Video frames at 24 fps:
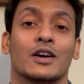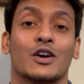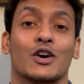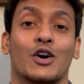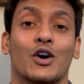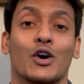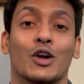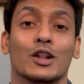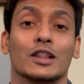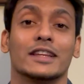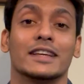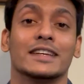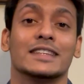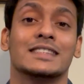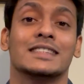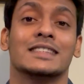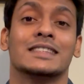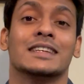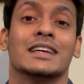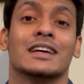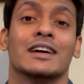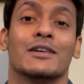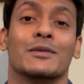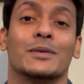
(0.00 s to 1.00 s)
All
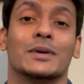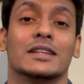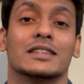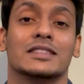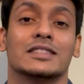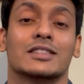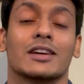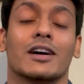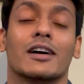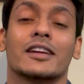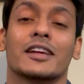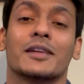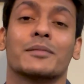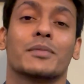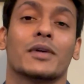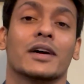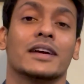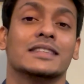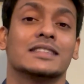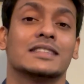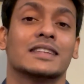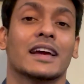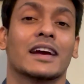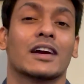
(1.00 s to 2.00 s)
this with a starting
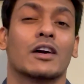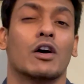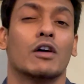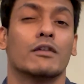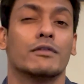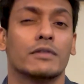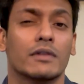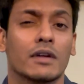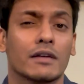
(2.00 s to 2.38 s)
price tag of